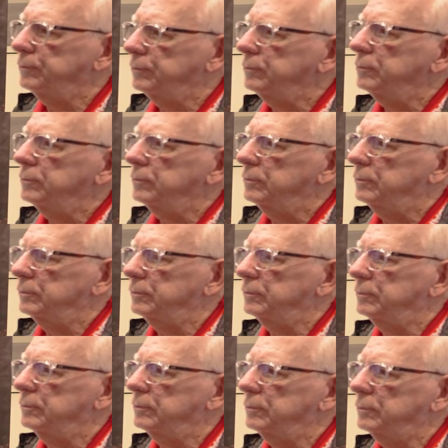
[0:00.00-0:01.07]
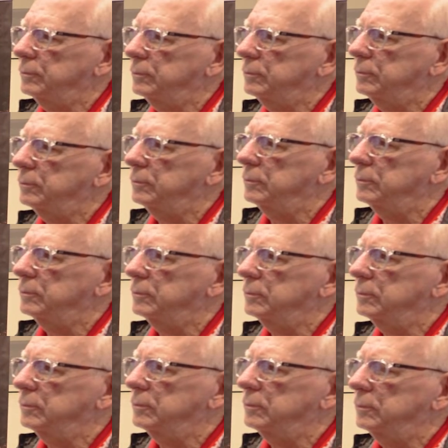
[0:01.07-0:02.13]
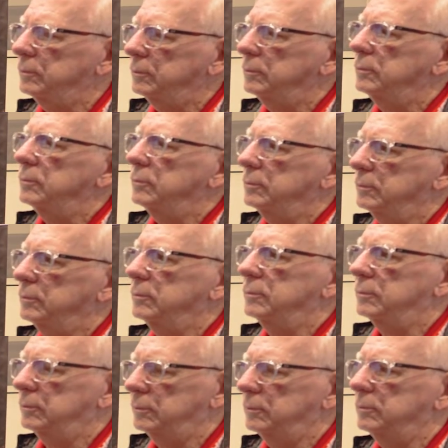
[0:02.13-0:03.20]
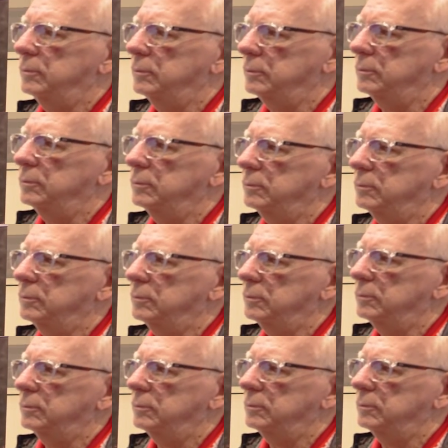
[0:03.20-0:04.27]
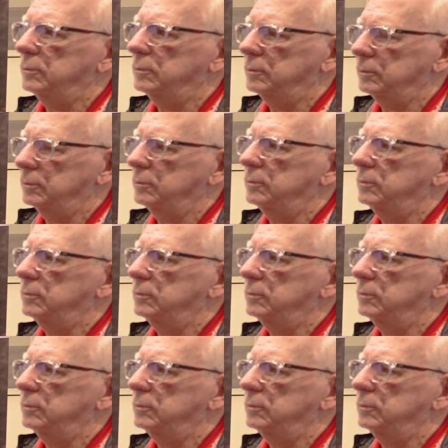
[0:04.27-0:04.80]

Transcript: The person shown says nothing.